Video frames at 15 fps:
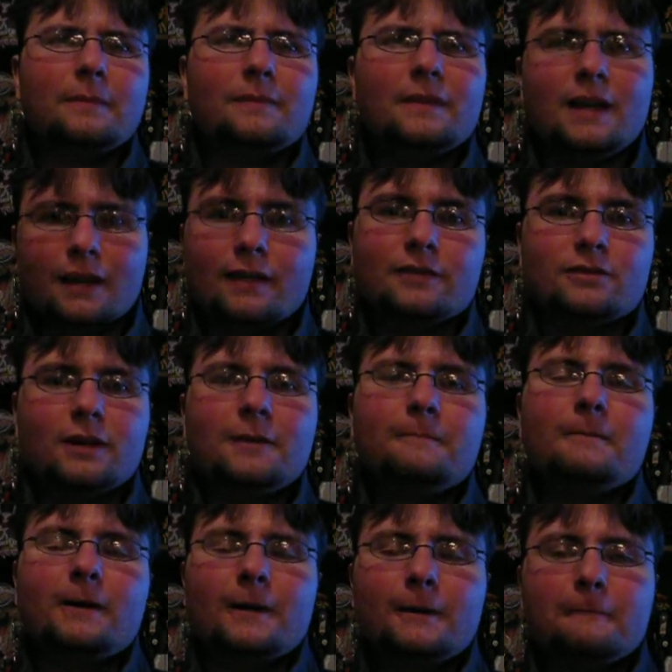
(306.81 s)
Yeah, that's right.
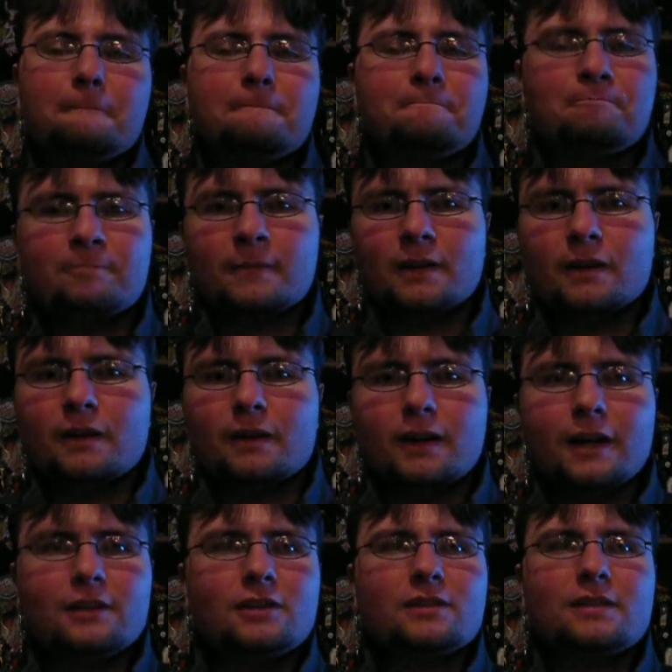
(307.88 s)

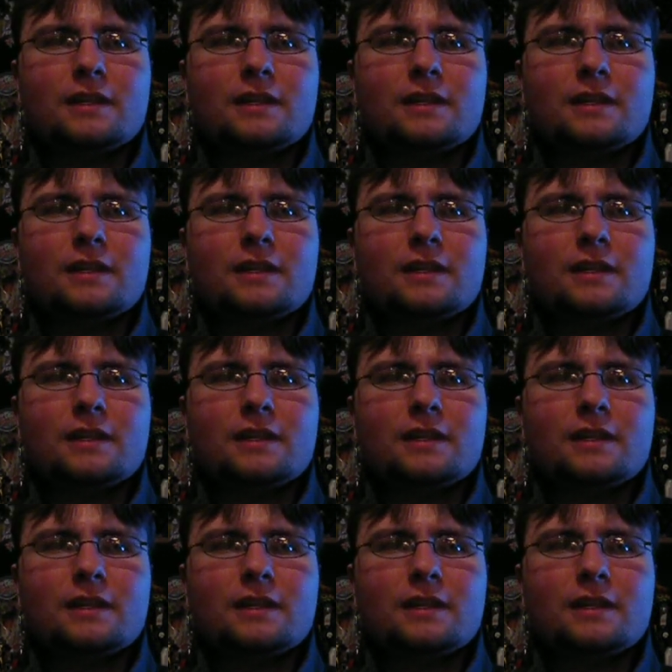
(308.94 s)
I just